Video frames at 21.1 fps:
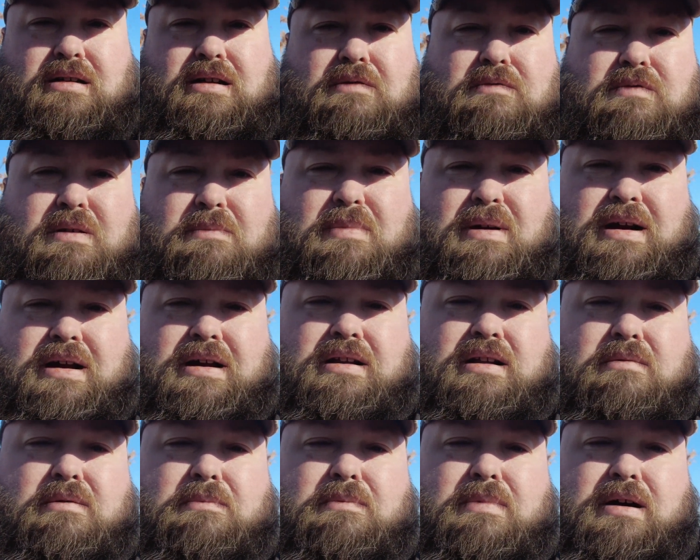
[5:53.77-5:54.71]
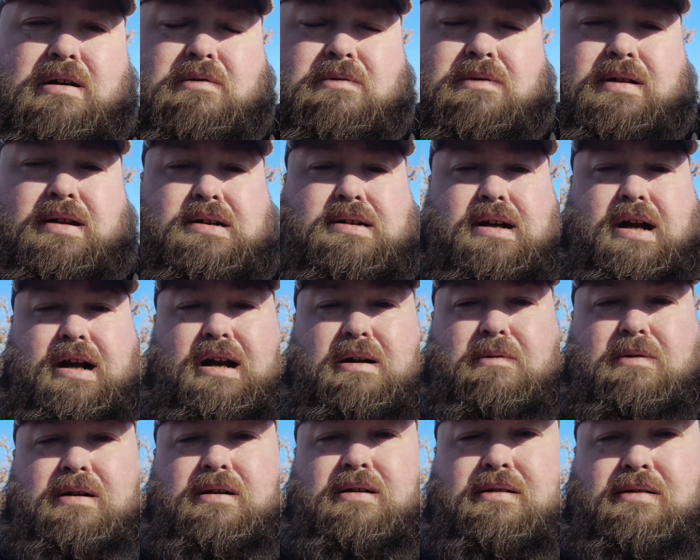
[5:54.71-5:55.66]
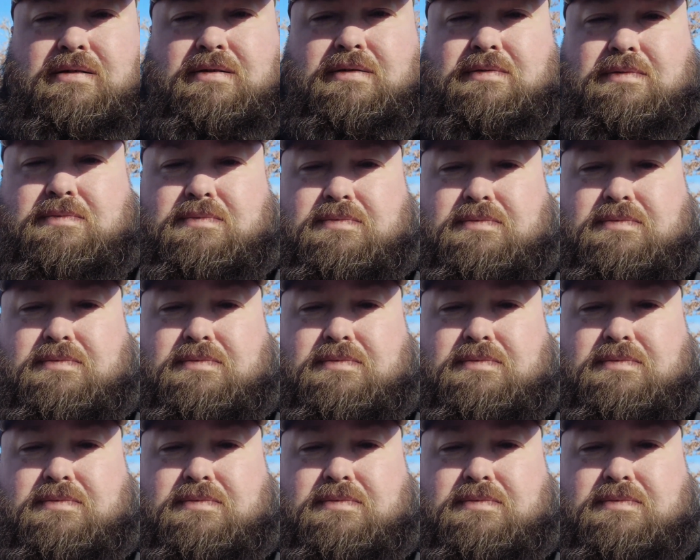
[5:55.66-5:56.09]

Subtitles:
hopefully be a little bit better with this camera here.